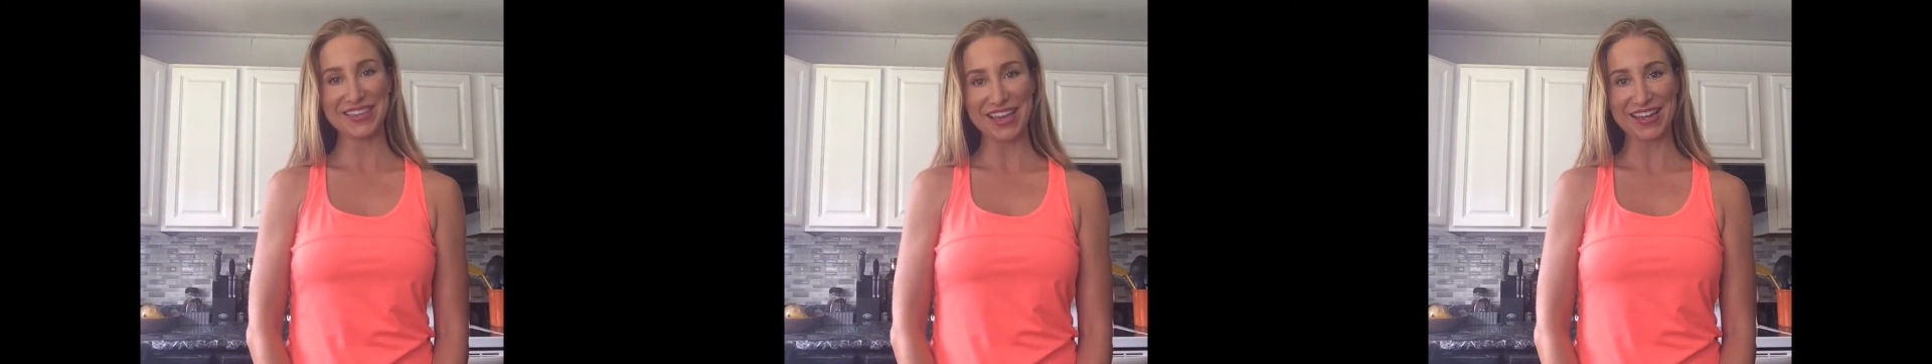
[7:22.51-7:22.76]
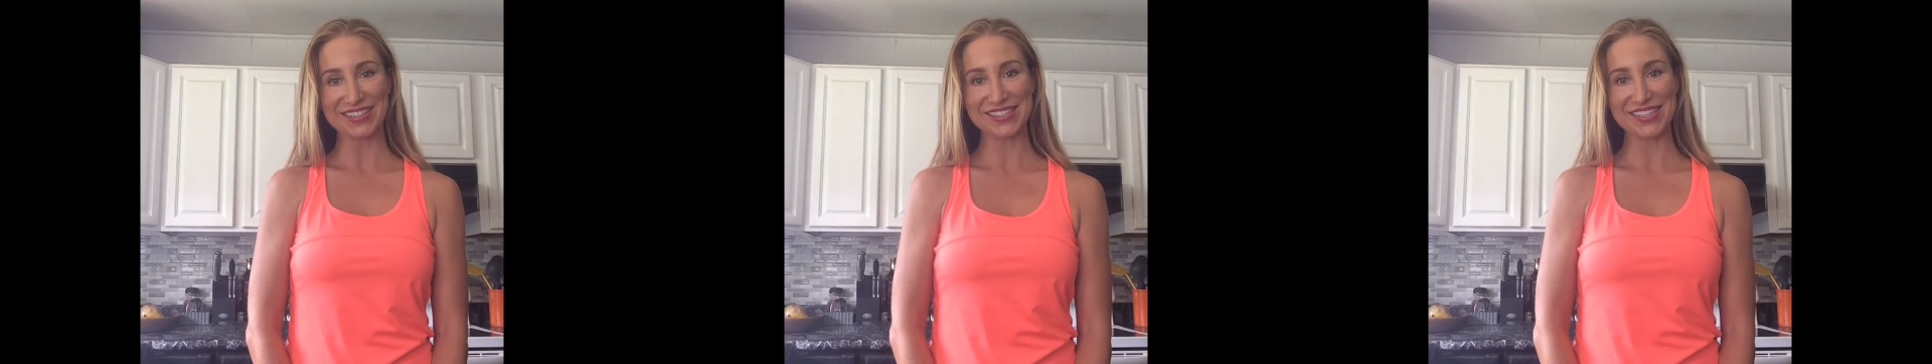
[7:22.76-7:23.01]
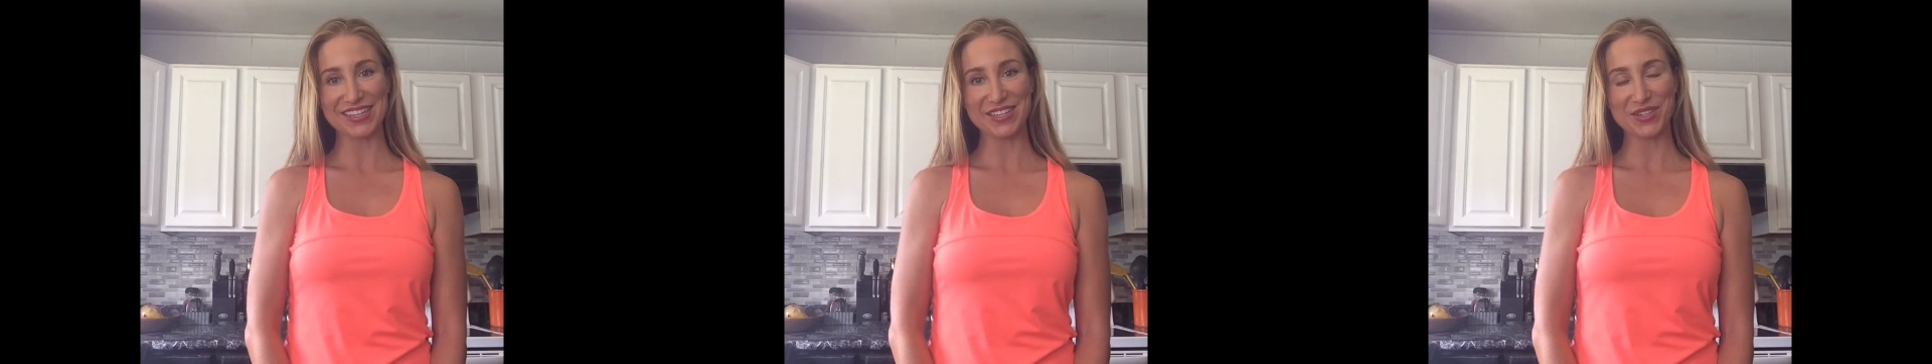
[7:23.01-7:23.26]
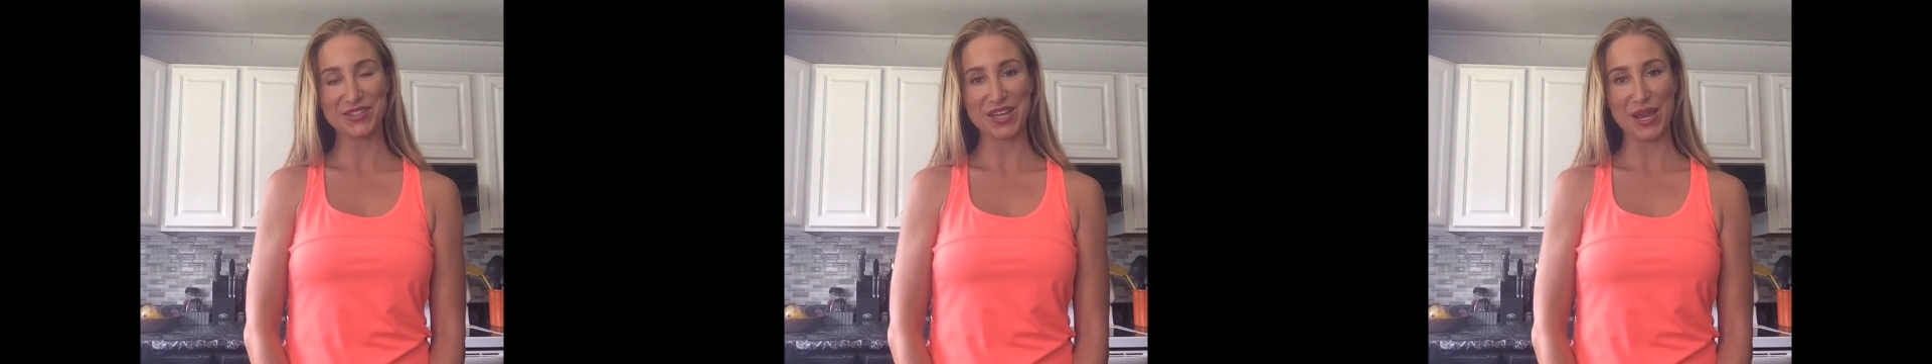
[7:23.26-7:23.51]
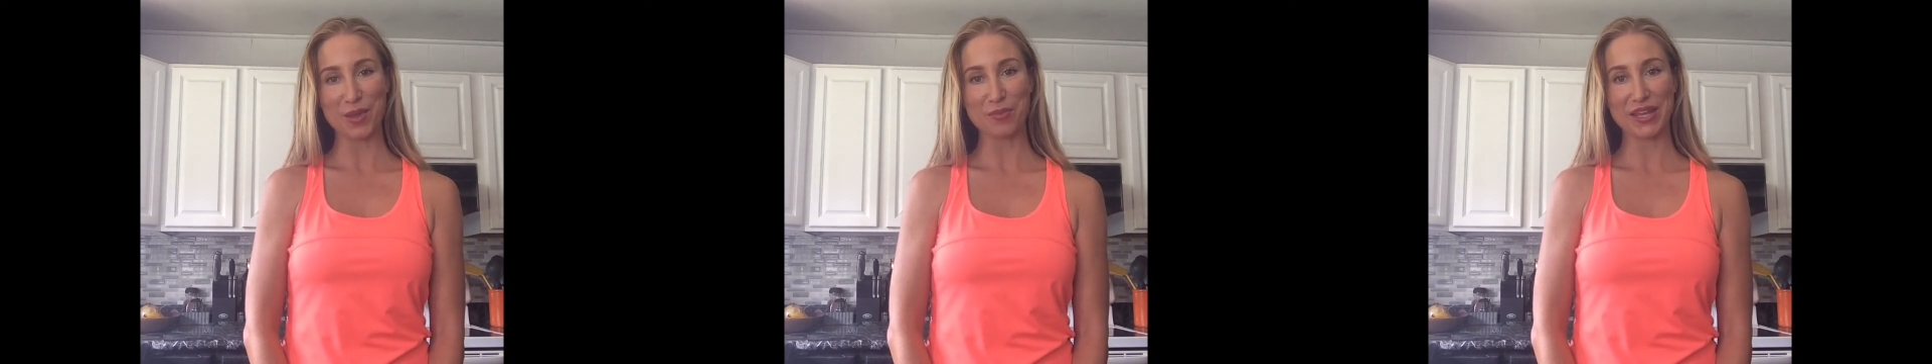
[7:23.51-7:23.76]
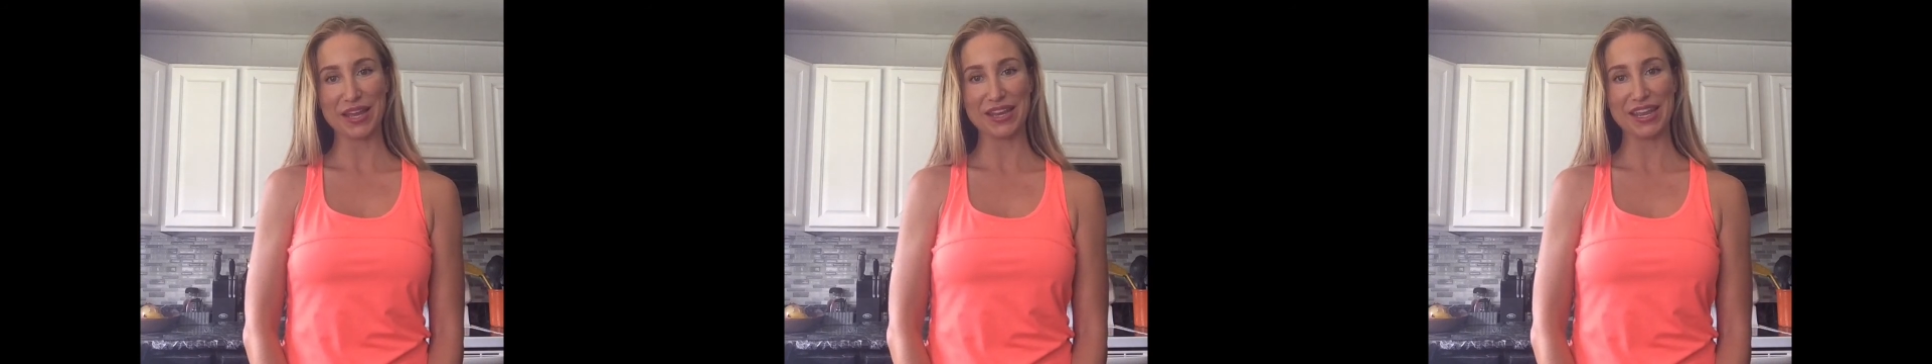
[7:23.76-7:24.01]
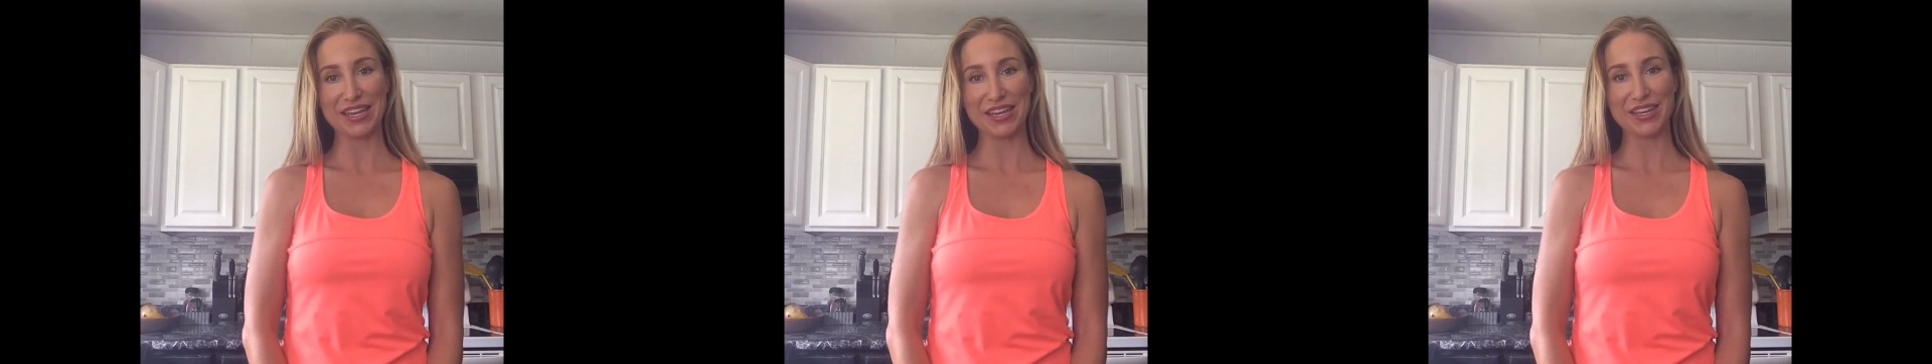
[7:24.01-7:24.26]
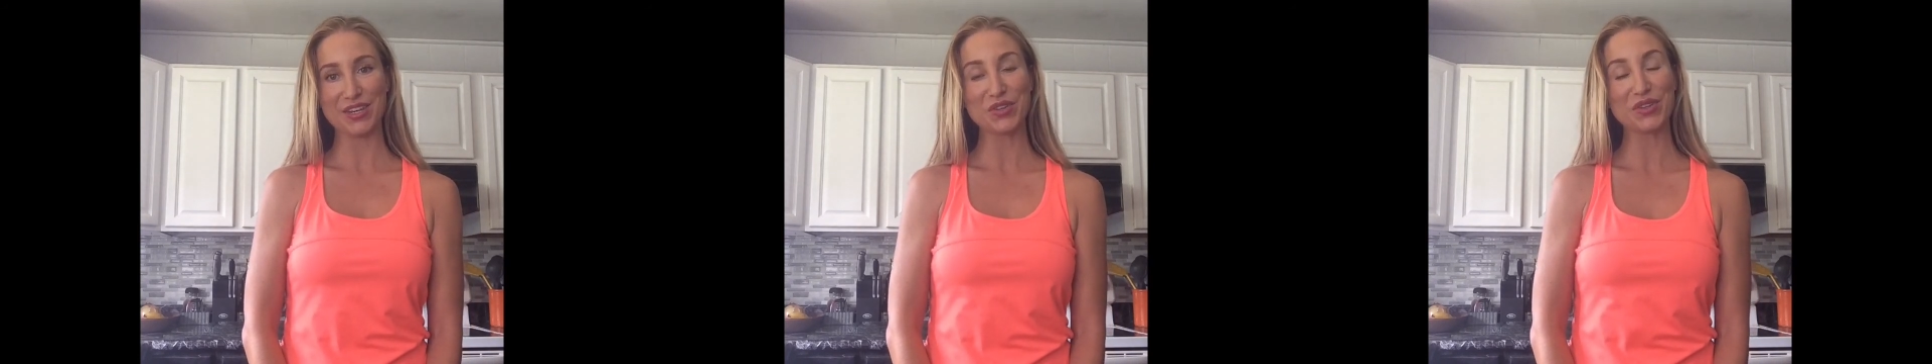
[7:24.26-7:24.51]
yes in your diet plan and
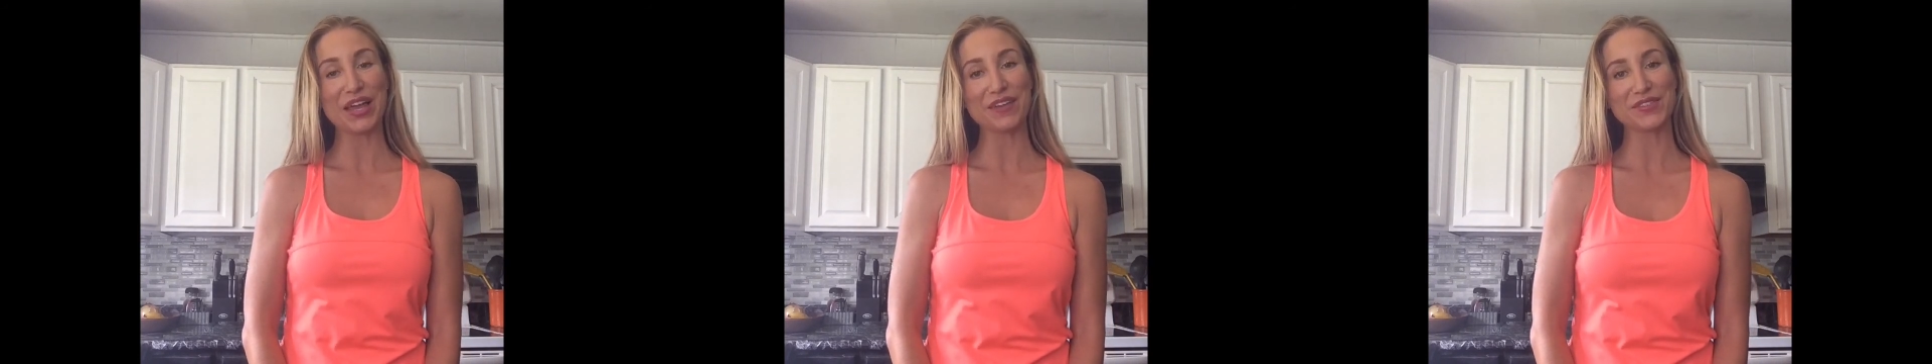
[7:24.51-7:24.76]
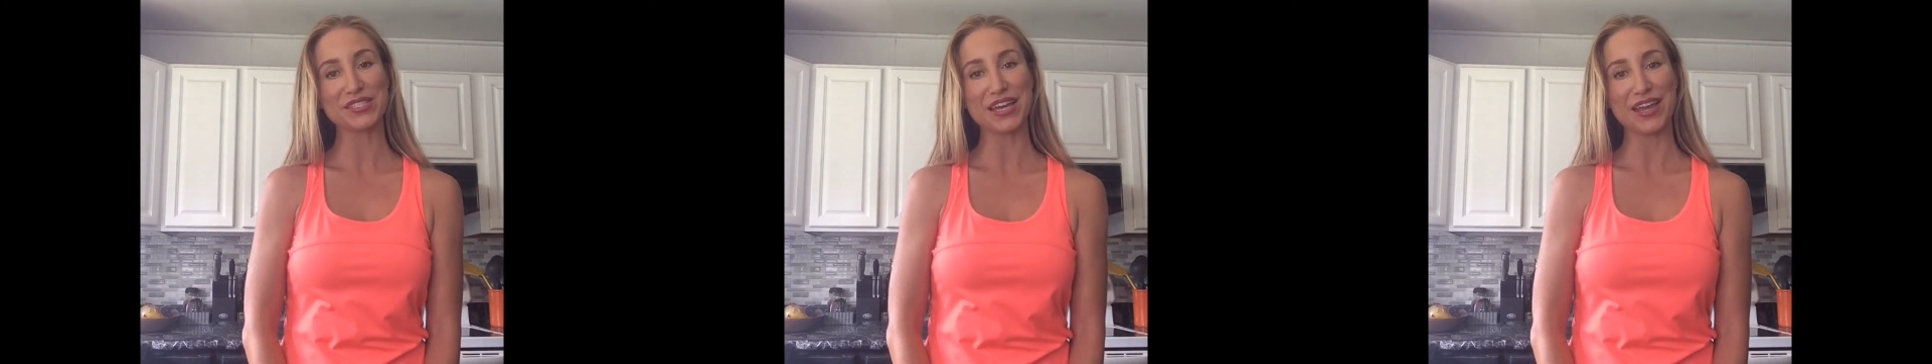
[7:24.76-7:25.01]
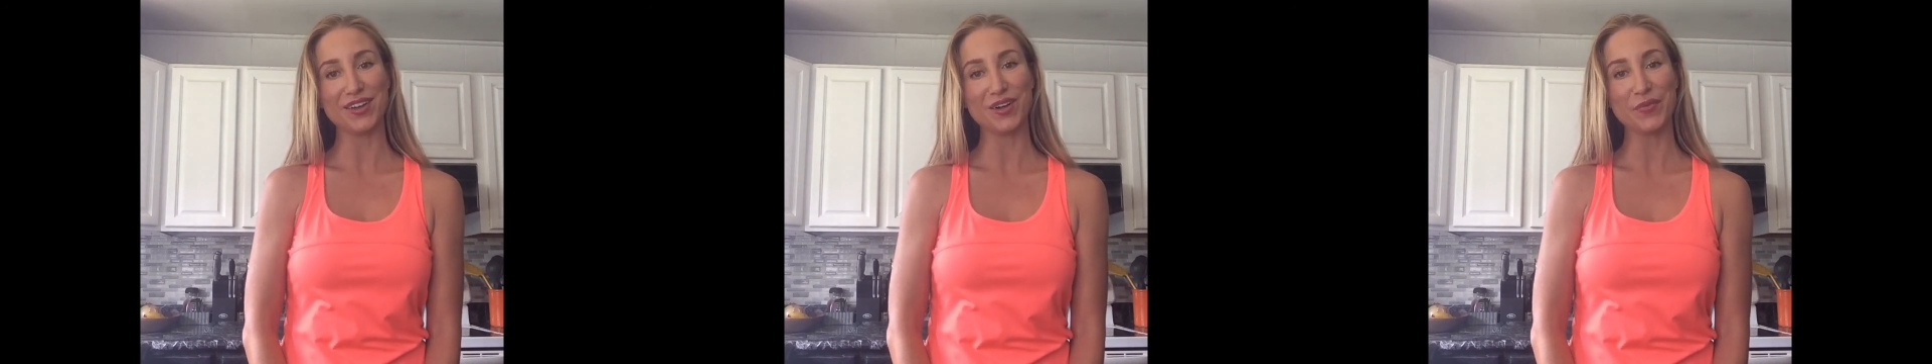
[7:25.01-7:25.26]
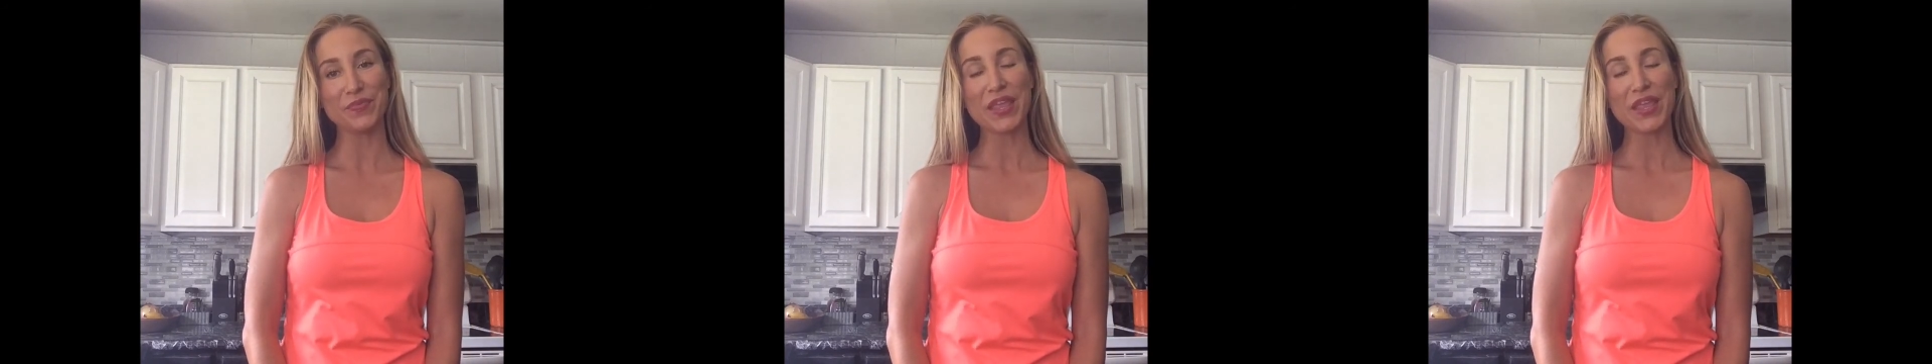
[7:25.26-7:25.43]
in your lifestyle.